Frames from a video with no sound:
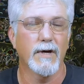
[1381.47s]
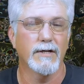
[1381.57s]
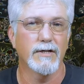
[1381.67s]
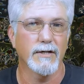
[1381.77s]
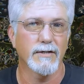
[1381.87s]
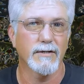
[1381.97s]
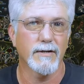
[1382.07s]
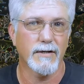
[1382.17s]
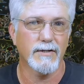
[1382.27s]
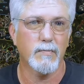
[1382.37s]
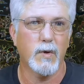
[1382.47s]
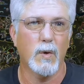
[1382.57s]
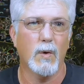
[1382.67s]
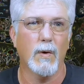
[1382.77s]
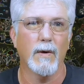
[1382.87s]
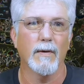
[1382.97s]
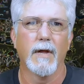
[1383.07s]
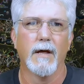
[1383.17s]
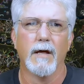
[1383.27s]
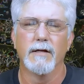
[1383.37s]
we just explored.
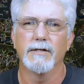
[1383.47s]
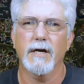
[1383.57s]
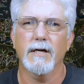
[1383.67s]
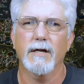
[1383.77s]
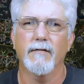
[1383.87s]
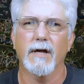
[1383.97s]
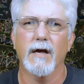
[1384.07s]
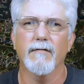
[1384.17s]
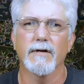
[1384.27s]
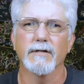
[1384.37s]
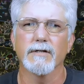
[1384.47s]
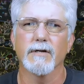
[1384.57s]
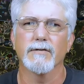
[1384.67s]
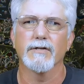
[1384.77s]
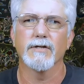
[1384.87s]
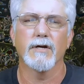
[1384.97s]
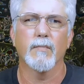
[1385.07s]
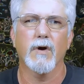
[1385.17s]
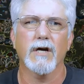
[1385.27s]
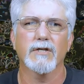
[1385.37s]
Scientific evidence tells us that
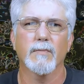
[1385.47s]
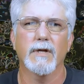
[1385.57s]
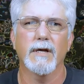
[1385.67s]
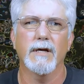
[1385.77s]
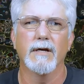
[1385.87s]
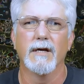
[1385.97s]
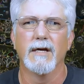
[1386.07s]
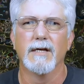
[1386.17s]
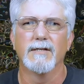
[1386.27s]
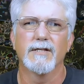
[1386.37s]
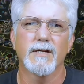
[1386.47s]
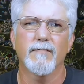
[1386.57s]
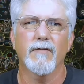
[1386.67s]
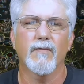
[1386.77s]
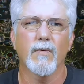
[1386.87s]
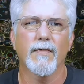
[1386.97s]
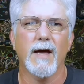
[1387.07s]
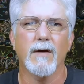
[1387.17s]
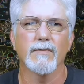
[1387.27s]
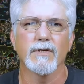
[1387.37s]
approximately
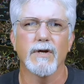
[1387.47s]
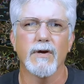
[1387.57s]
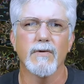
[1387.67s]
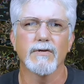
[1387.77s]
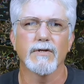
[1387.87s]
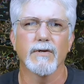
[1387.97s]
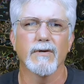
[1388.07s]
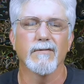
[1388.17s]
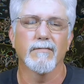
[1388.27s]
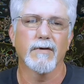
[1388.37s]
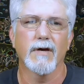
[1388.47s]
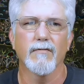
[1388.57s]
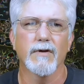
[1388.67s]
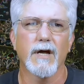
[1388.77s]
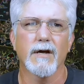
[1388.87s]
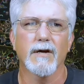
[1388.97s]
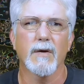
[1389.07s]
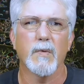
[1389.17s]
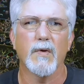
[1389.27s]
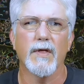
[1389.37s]
74,000 years ago, give or take a
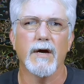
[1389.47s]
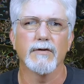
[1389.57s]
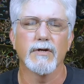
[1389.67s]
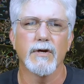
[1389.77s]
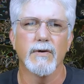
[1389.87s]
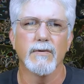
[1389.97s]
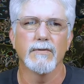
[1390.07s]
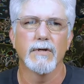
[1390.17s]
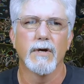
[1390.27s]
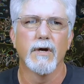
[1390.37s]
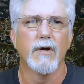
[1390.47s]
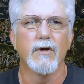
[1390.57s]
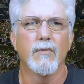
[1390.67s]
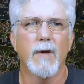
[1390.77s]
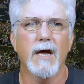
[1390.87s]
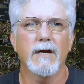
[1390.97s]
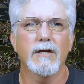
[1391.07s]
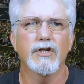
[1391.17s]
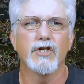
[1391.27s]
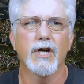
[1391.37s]
couple of thousand years,
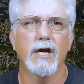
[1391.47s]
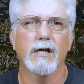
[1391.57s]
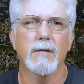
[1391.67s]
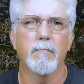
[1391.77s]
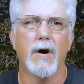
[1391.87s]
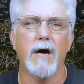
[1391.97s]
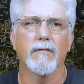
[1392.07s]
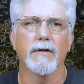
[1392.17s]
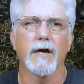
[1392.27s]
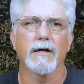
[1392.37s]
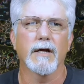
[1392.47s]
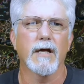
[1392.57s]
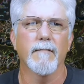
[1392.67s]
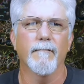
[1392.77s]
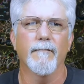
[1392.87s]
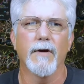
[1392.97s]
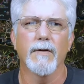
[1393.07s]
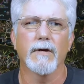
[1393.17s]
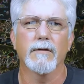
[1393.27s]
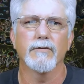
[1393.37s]
humanity genetically bottlenecked and came
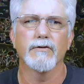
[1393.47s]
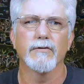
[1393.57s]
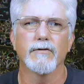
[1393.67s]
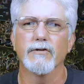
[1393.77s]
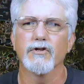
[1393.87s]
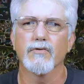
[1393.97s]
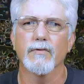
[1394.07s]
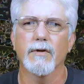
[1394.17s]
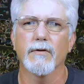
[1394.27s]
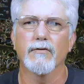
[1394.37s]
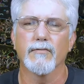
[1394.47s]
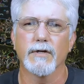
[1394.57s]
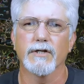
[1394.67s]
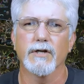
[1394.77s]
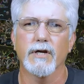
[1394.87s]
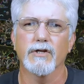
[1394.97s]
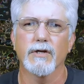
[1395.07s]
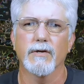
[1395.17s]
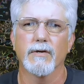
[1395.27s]
very close to extinction.